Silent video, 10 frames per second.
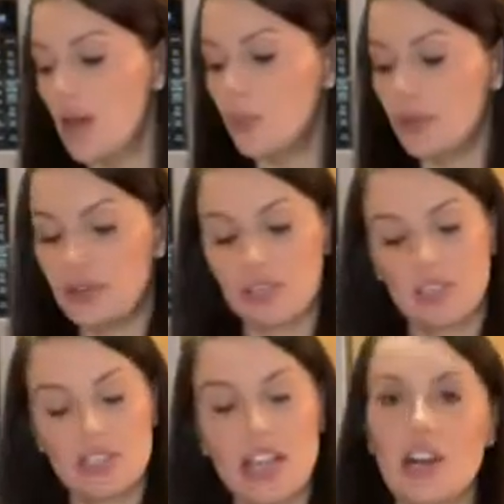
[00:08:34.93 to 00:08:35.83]
We are
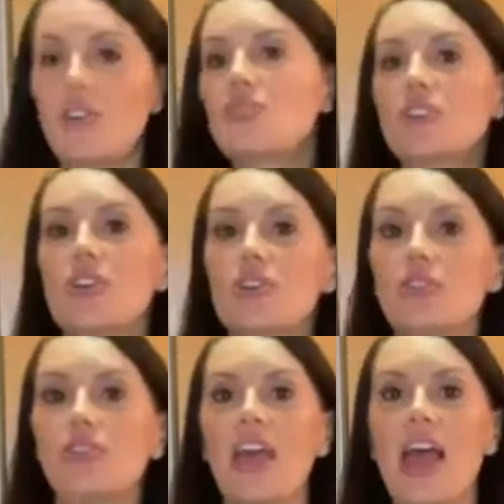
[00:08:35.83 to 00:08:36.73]
gonna take it off the
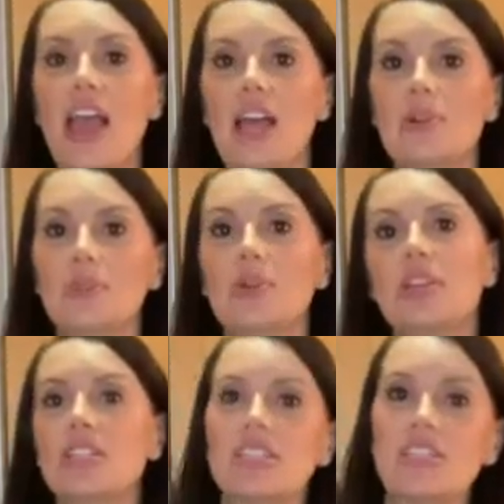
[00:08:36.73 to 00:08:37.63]
stove and put
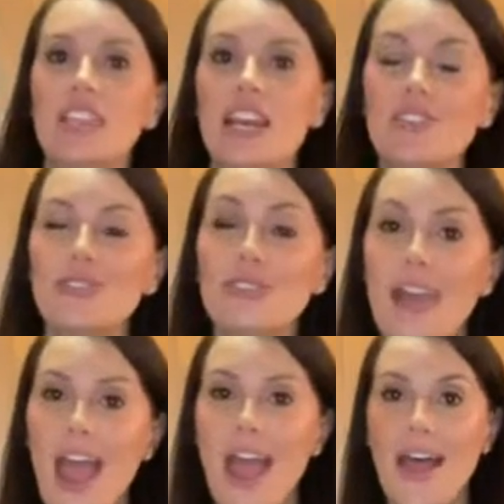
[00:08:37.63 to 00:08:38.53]
it into containers,
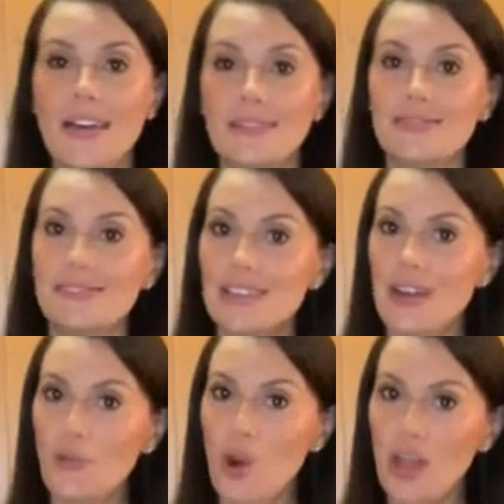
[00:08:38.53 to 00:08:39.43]
and
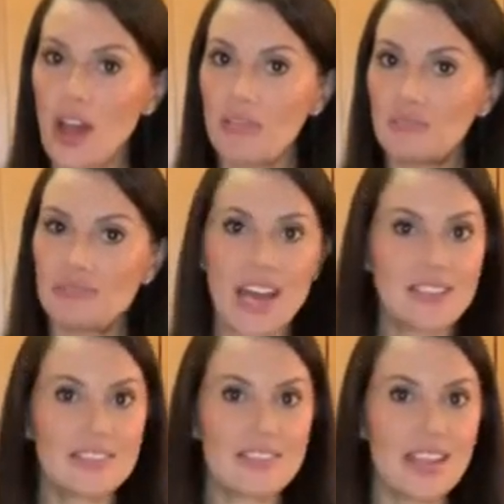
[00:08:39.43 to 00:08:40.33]
voila,
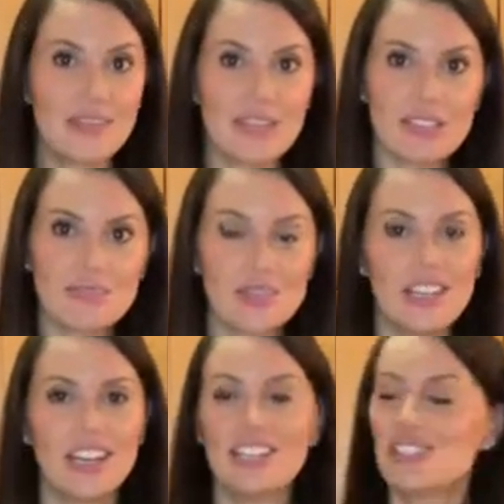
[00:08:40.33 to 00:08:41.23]
that's the end of it.
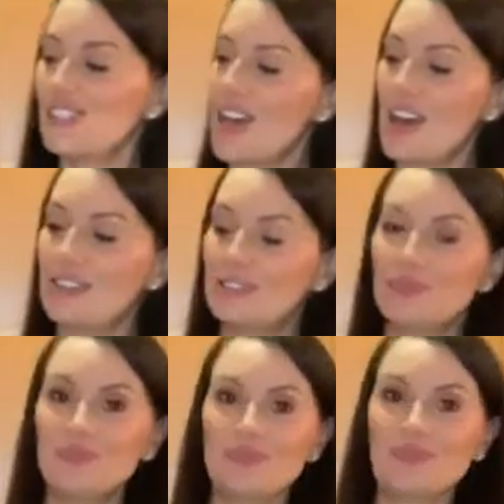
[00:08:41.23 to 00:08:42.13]

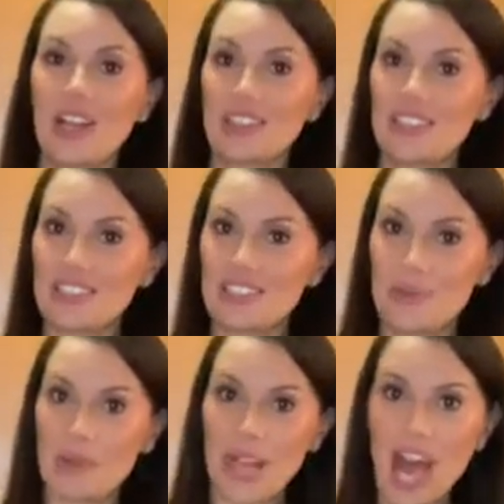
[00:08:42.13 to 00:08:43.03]
So let's see
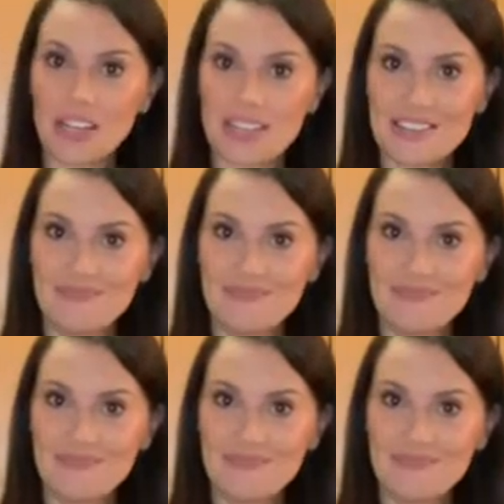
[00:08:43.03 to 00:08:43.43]
what we got.